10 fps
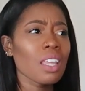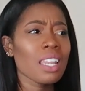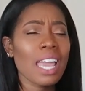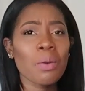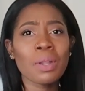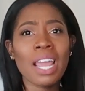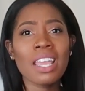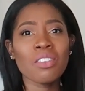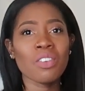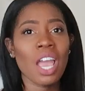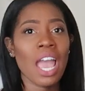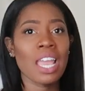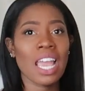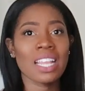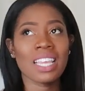like when
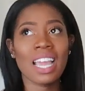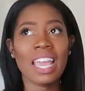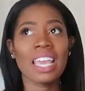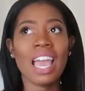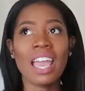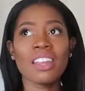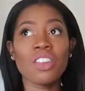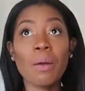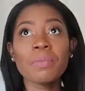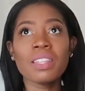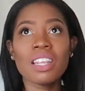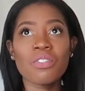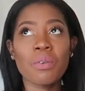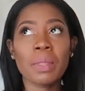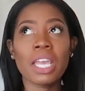I think I adopted
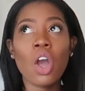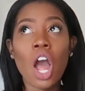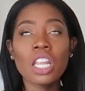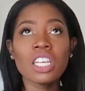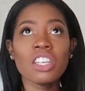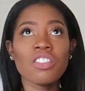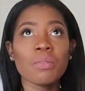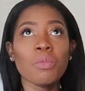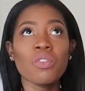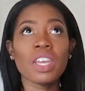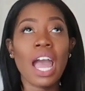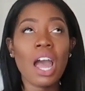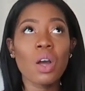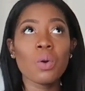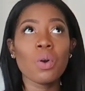this from like college and moving
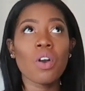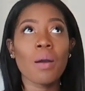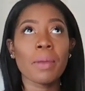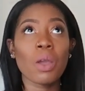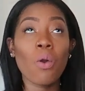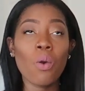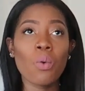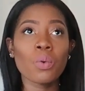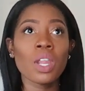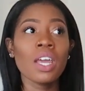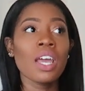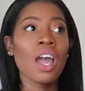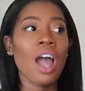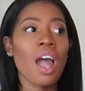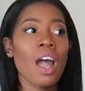out on my own,
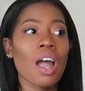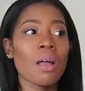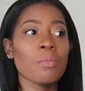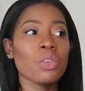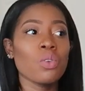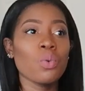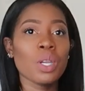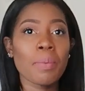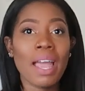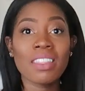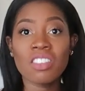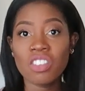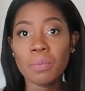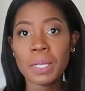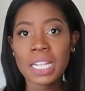you would buy the
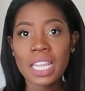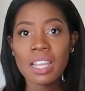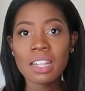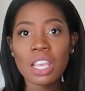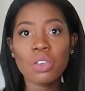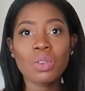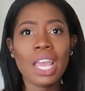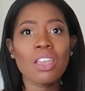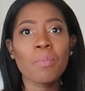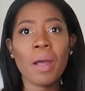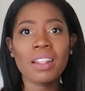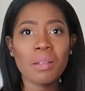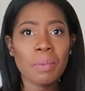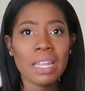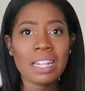cheapest things. Like you get your pots
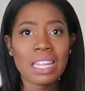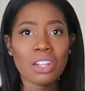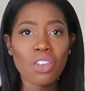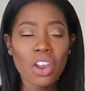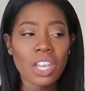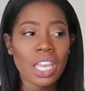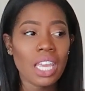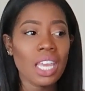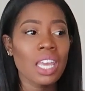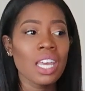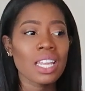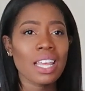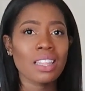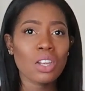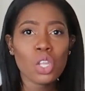and pans at like Target,
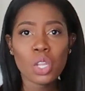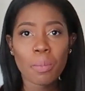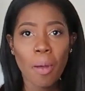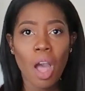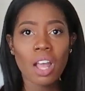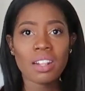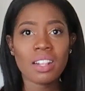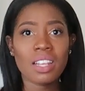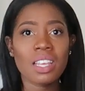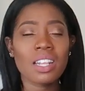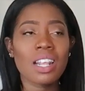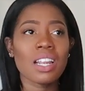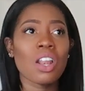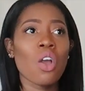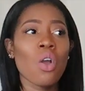like the little boxes,
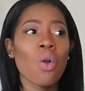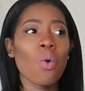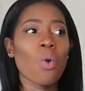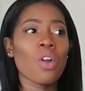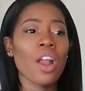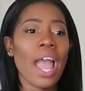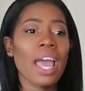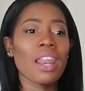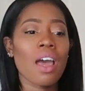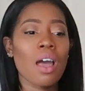or at